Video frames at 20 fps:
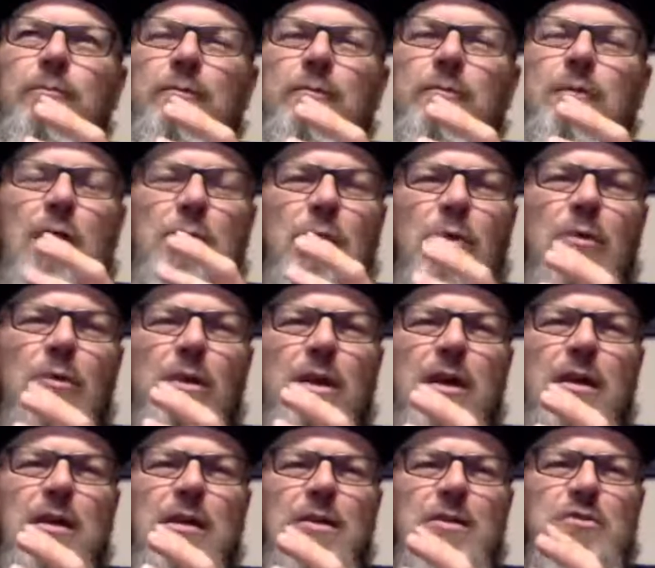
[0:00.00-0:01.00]
I rode a
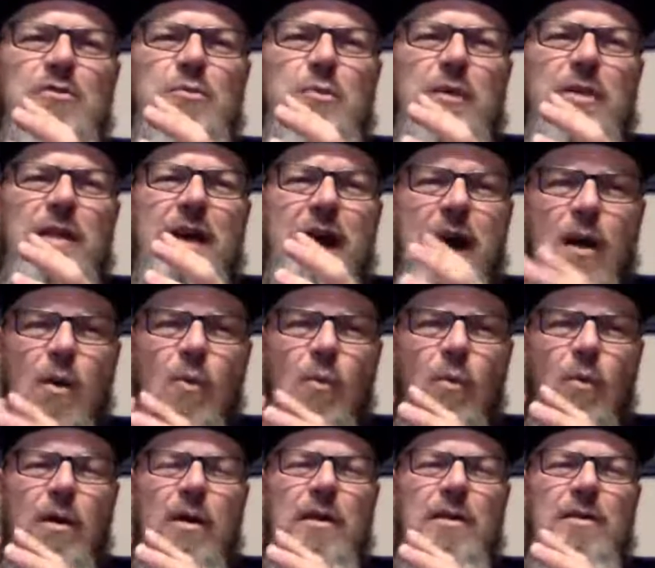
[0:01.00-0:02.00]
lot of years without
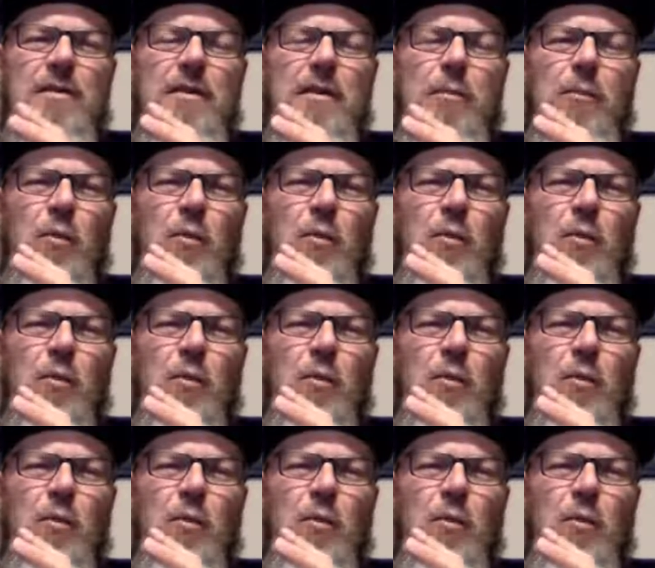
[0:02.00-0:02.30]
one.